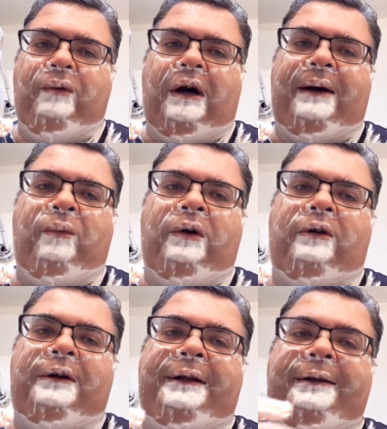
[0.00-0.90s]
hot water
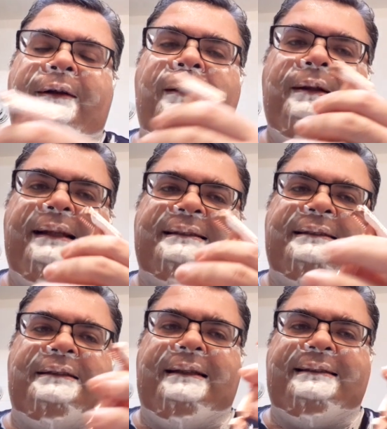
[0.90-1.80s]
on it, this
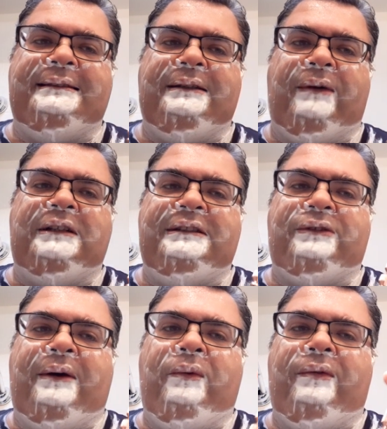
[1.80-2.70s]
is a razor I would